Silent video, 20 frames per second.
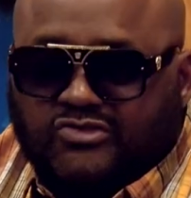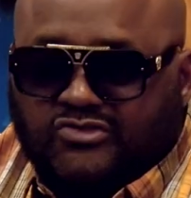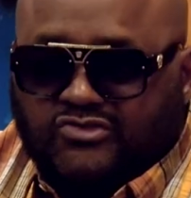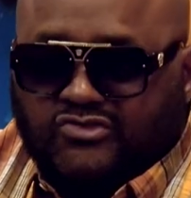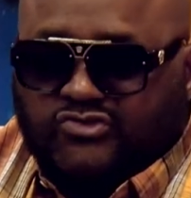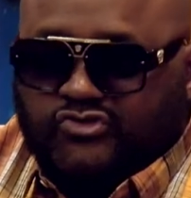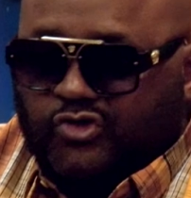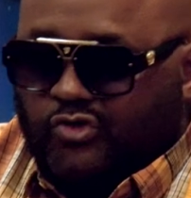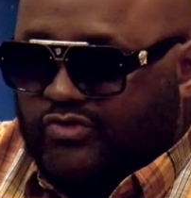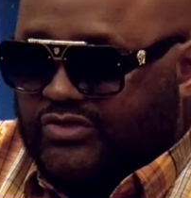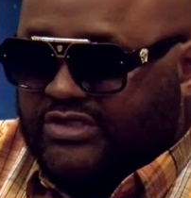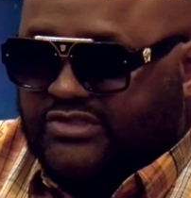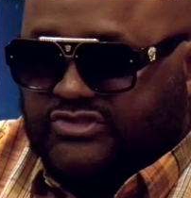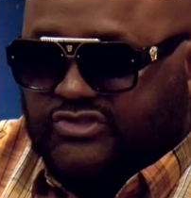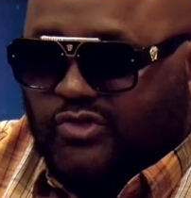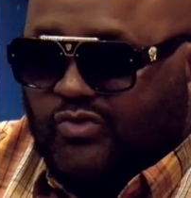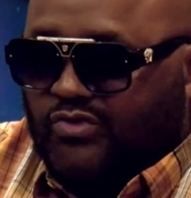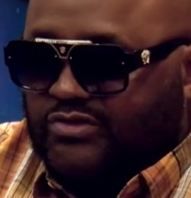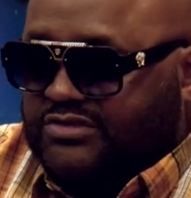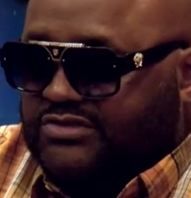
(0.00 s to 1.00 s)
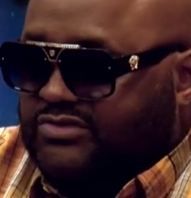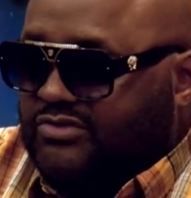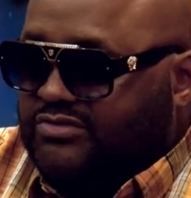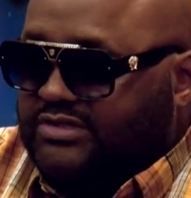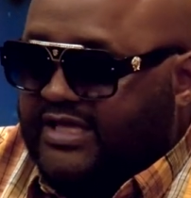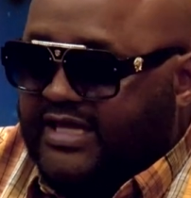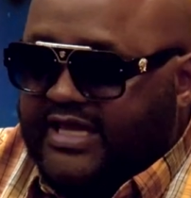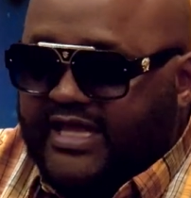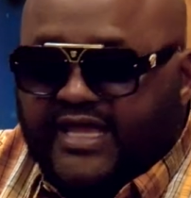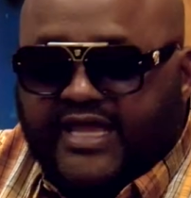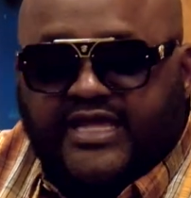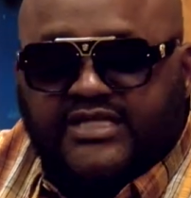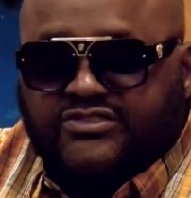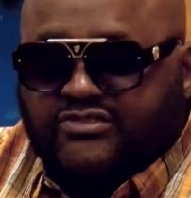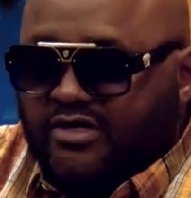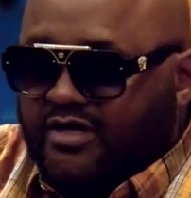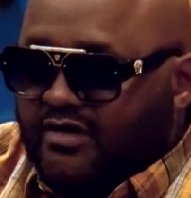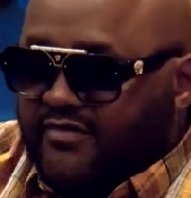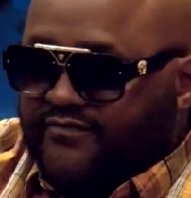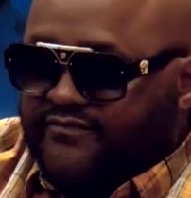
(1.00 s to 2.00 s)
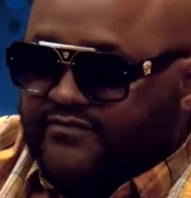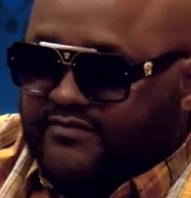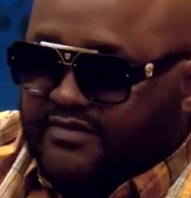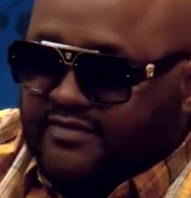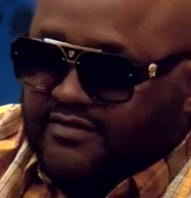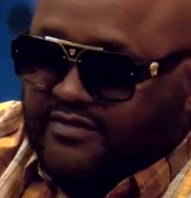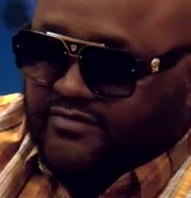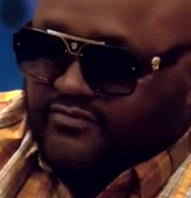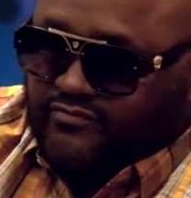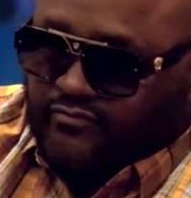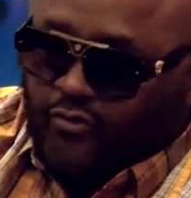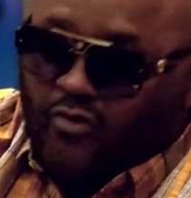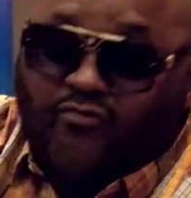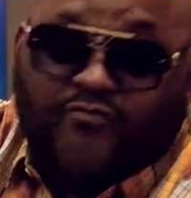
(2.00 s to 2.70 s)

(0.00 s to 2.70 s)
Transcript: So the heads of North